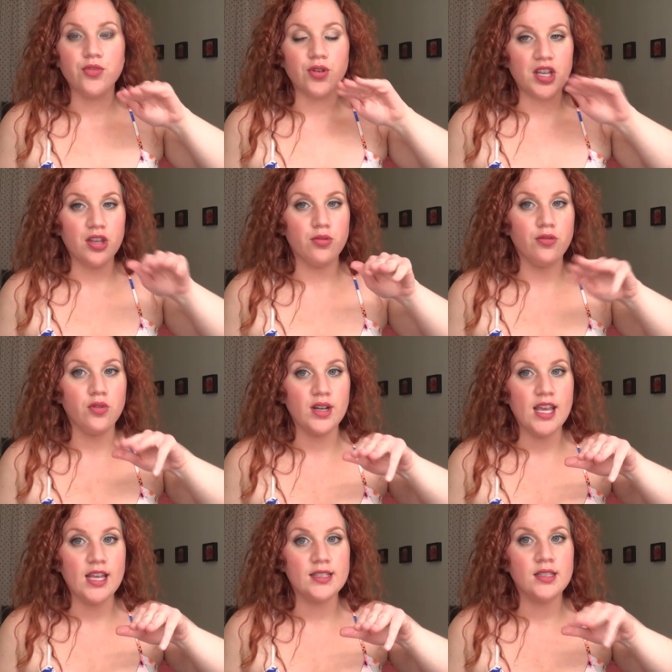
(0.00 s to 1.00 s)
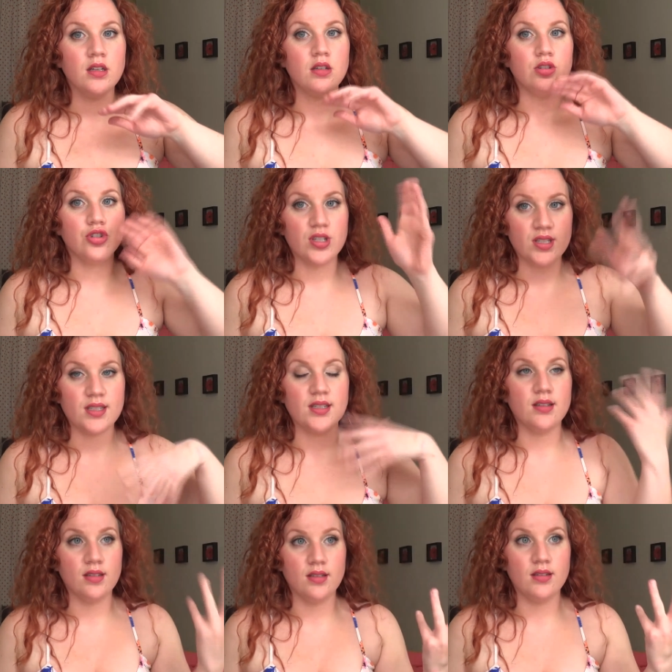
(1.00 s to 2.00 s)
for like three or four days just
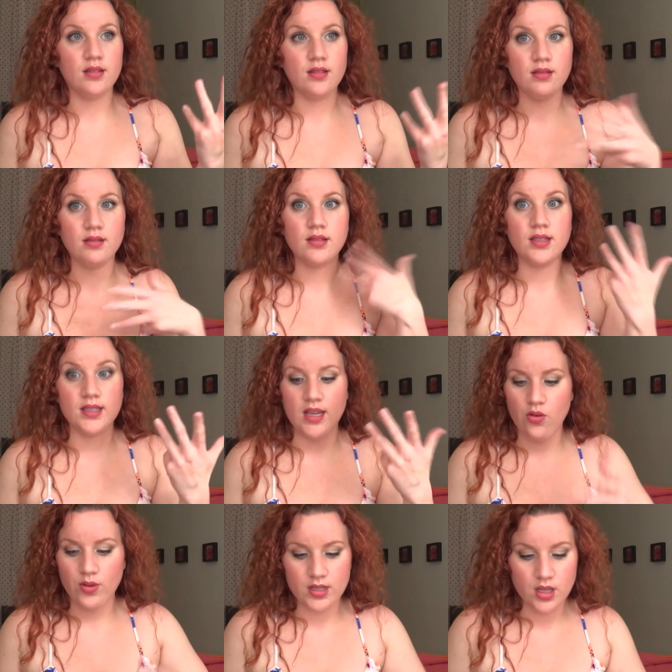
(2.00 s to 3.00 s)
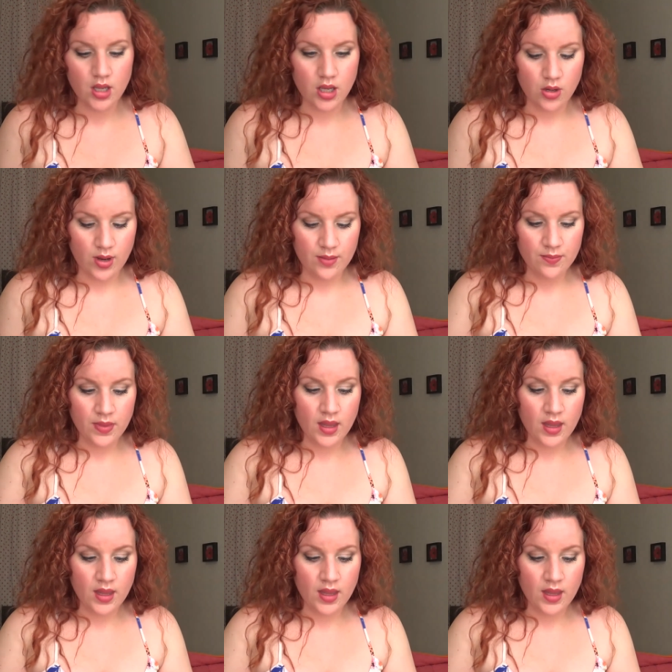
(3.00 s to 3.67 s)
to to see how it went. Okay.